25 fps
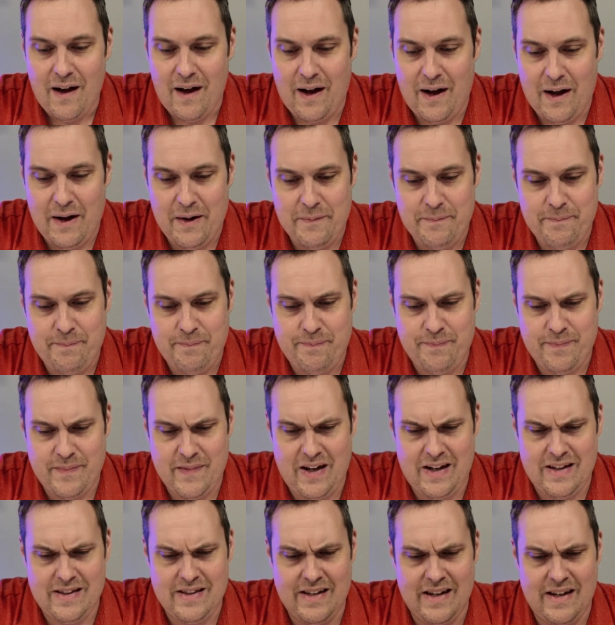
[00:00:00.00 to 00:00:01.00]
And
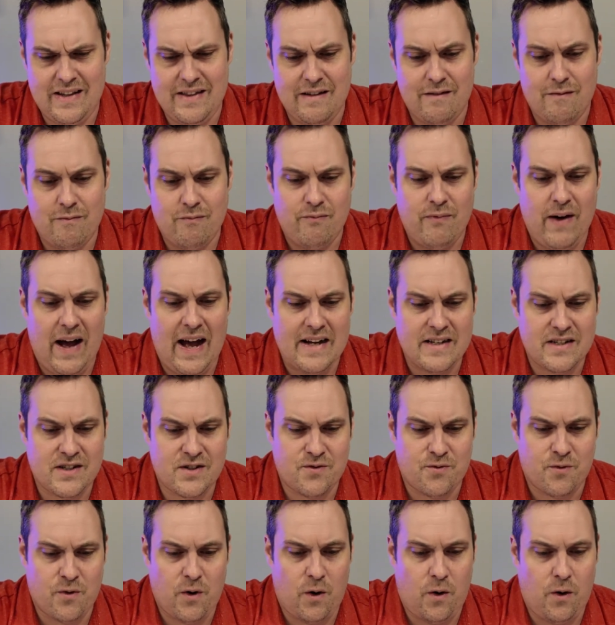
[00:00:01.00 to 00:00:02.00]
then the
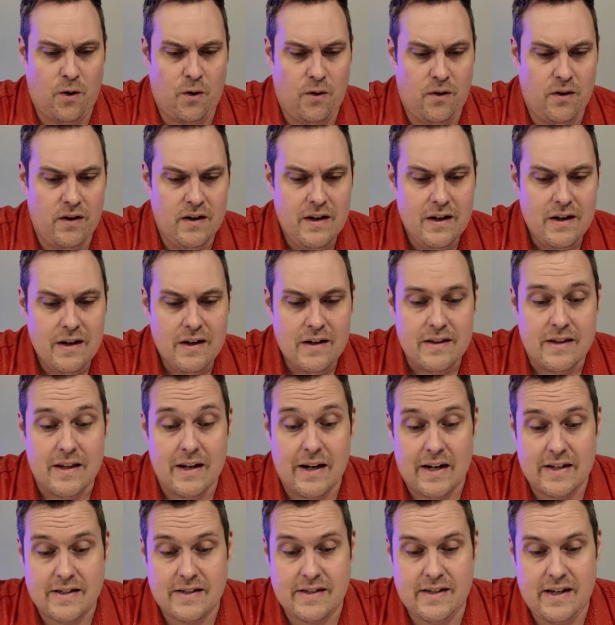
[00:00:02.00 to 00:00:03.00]
last roll
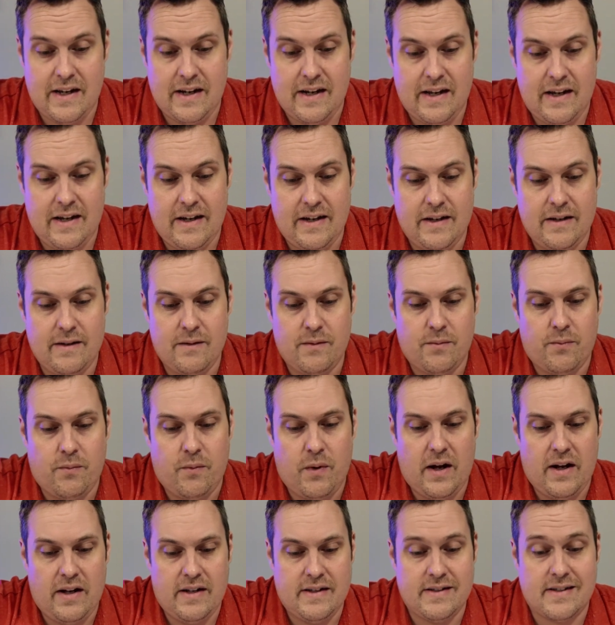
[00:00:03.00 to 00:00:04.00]
that I sent in
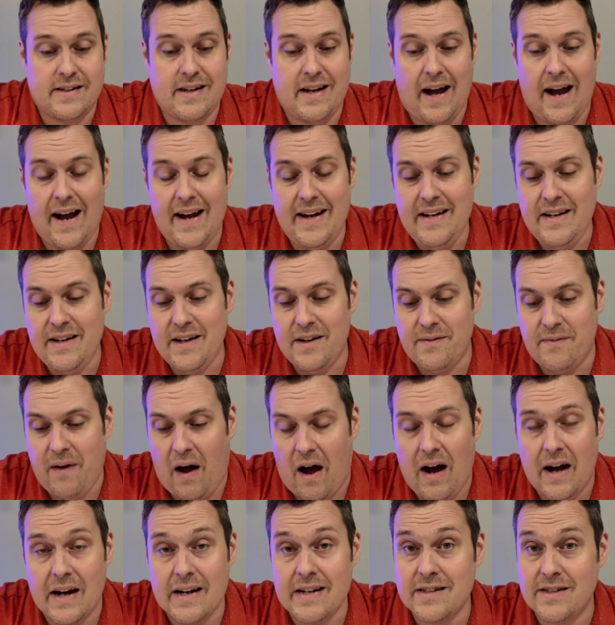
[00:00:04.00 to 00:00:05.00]
was kind of
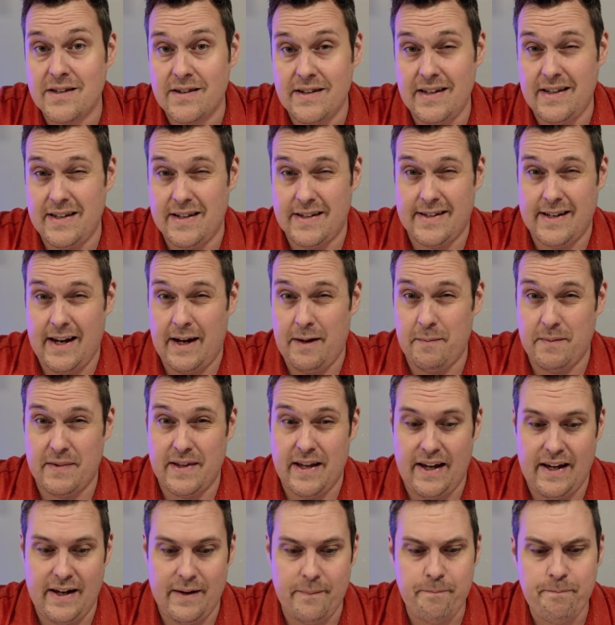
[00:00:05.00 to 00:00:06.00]
honestly the same
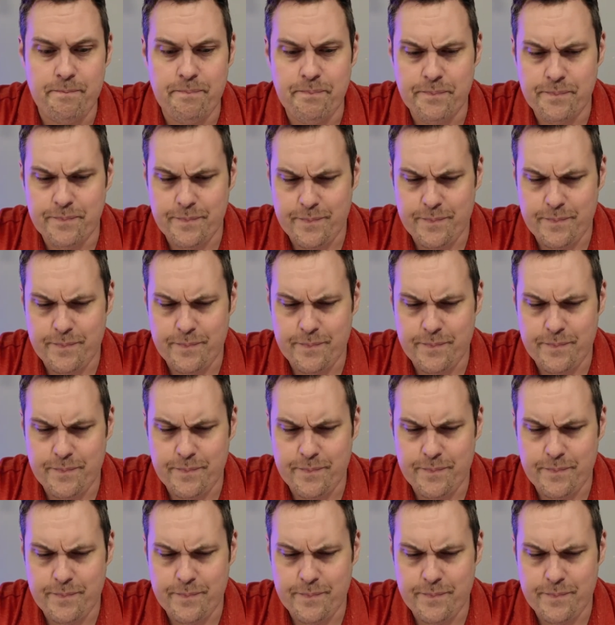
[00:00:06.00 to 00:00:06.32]
thing.